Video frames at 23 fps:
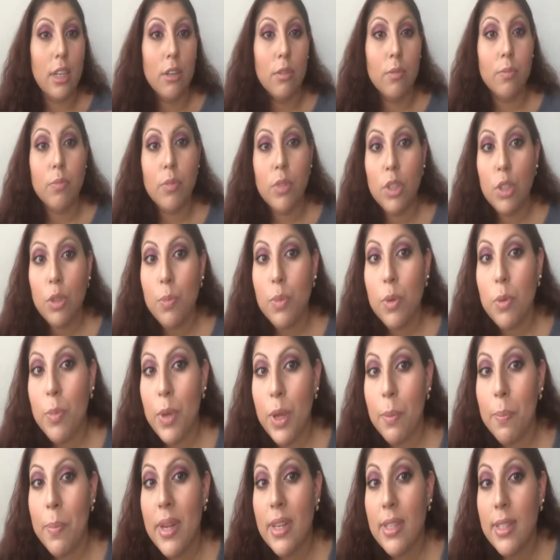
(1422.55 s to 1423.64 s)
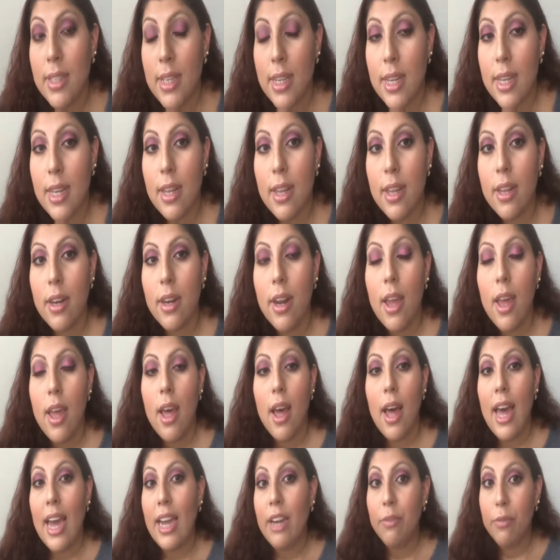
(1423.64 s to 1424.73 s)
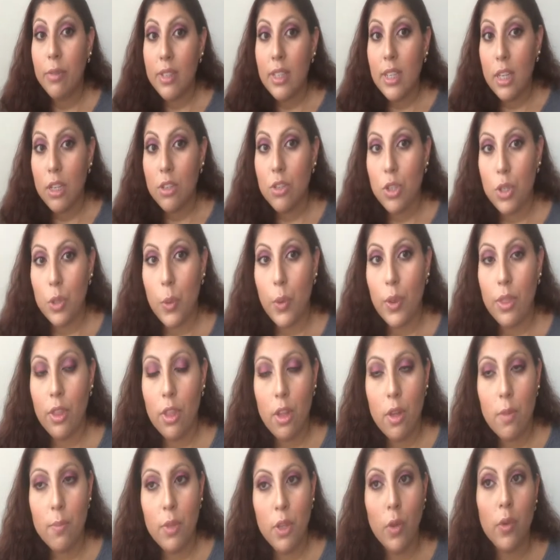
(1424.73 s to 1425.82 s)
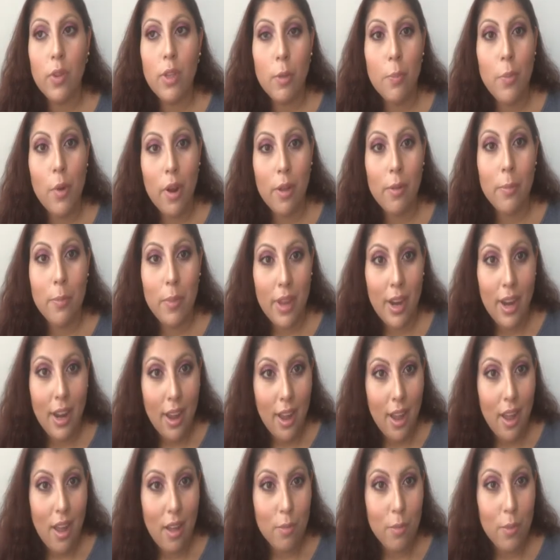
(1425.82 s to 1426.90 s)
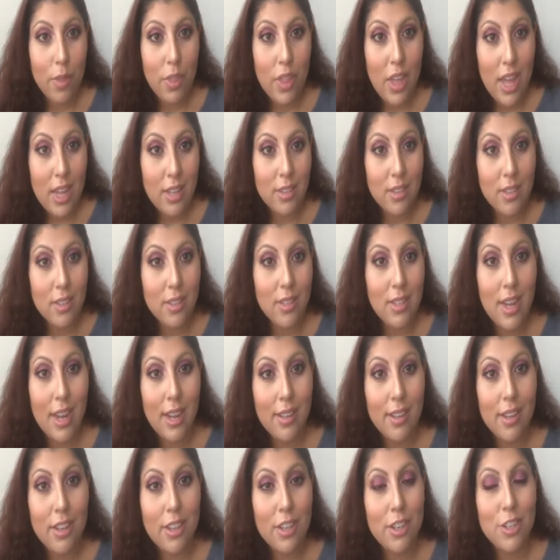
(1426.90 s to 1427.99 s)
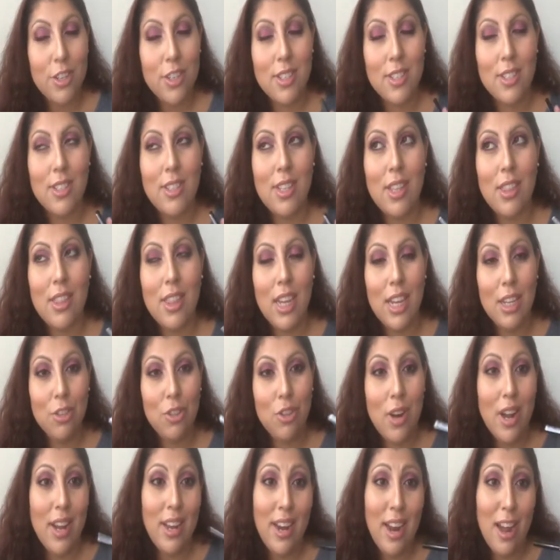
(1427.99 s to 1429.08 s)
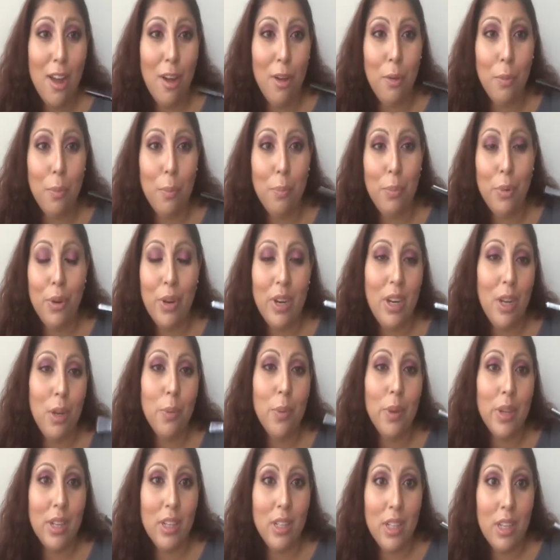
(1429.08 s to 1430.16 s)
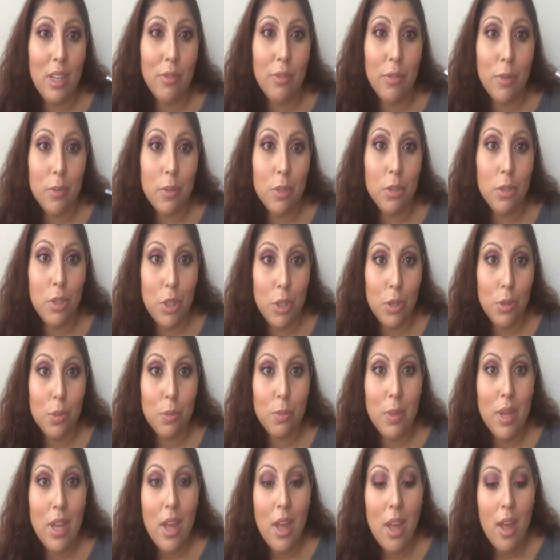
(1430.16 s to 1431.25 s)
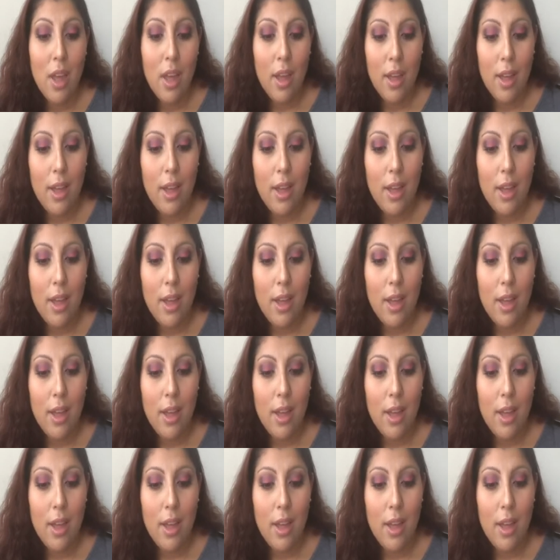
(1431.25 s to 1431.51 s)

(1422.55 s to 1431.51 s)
They're super pigmented. I really enjoy them. The only problem that I have with Essence eyeliners is that they dried out pretty quickly from the tube.